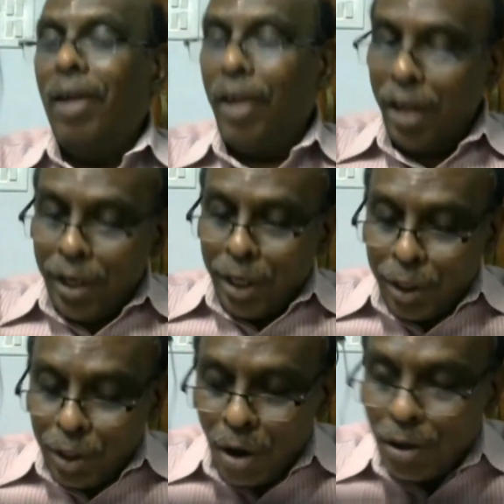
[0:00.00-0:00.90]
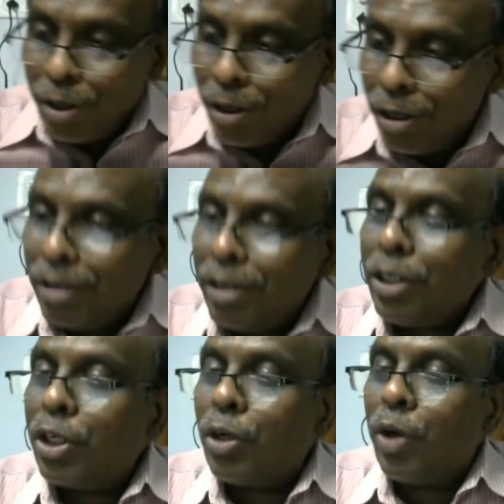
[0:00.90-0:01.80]
He did not
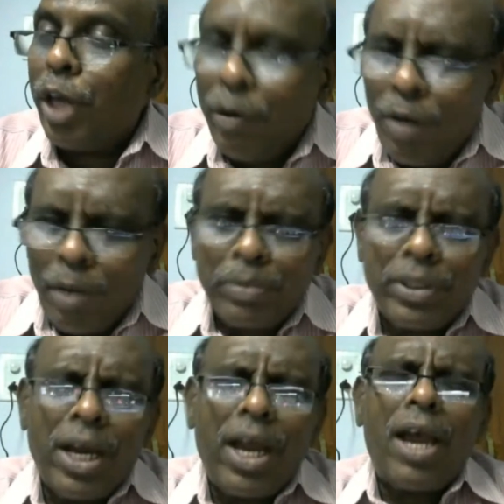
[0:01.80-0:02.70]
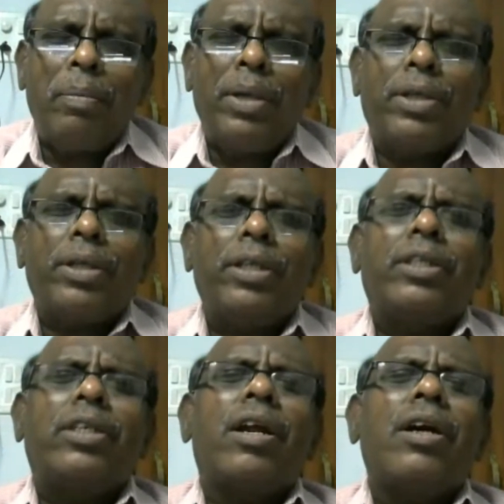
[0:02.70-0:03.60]
learn to give up the habit
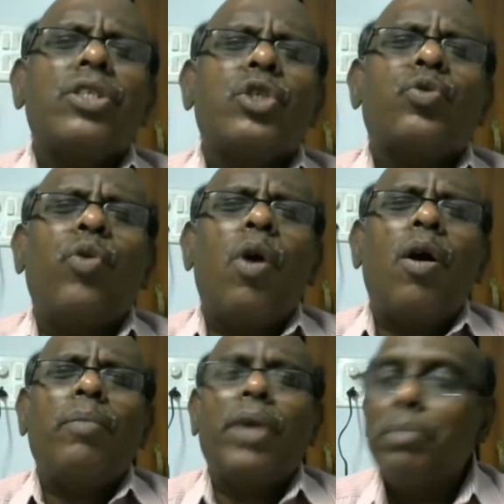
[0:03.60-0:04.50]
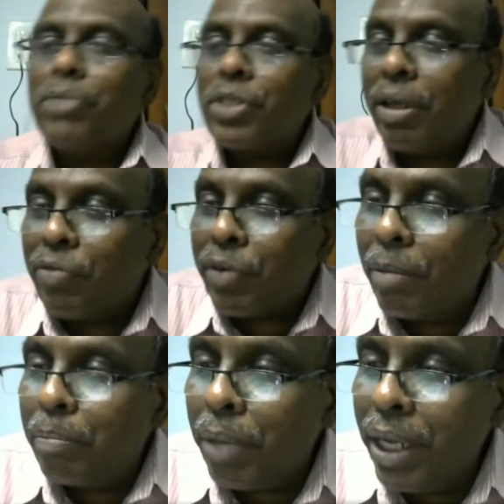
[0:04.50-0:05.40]
and transform himself
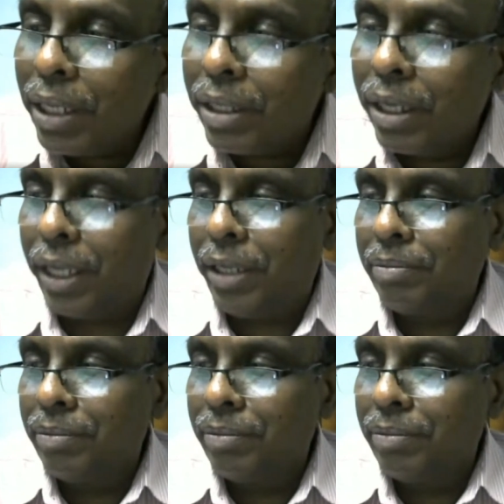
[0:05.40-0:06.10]
completely.